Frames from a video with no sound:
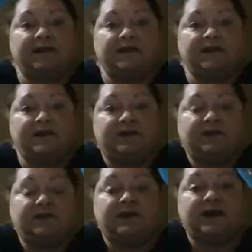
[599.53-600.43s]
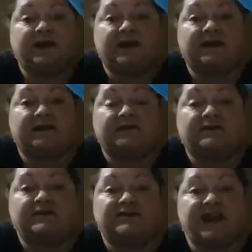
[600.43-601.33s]
you
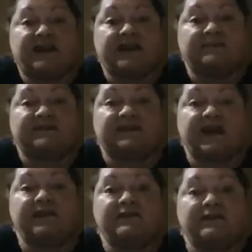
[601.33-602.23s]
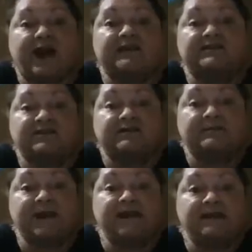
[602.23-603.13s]
crochet them together as you're
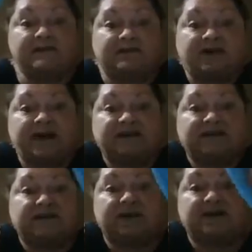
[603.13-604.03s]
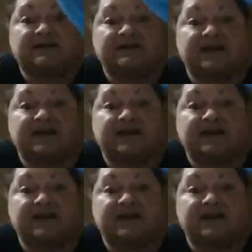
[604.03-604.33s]
making the granny squares,